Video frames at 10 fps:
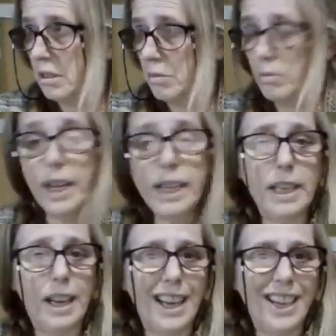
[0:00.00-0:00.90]

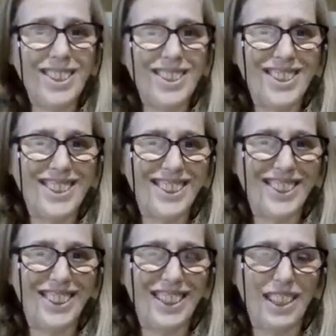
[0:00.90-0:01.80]
recognize
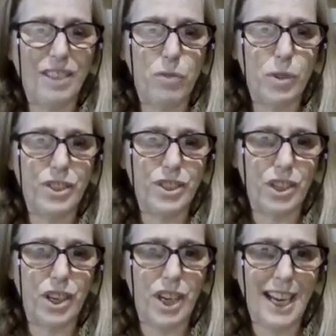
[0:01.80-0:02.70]
the voice in
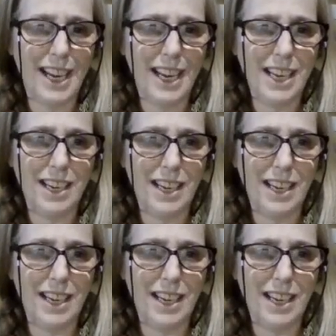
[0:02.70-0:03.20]
our head